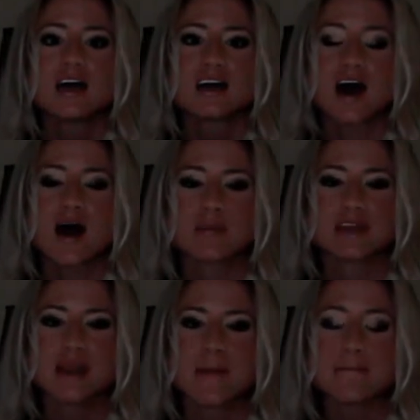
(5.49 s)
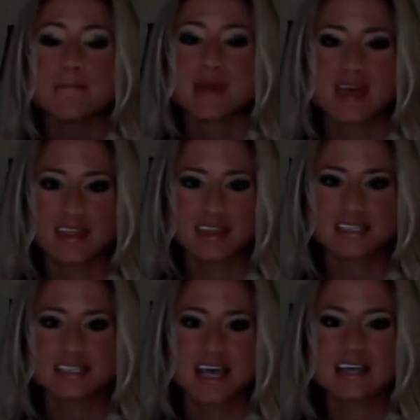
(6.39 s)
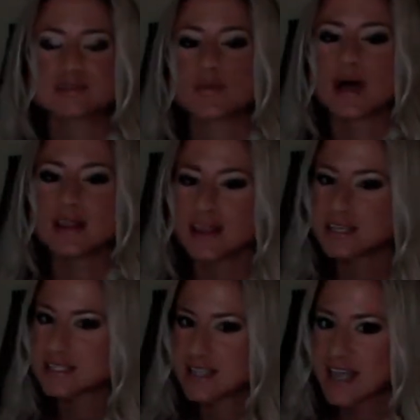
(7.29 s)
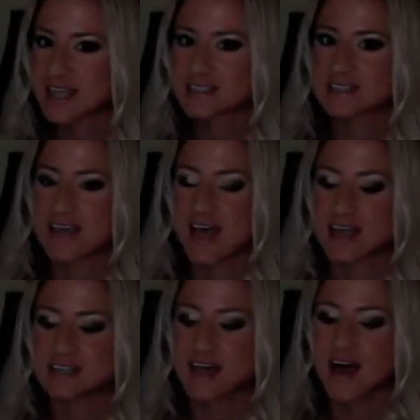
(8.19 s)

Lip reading: common myths as well as things that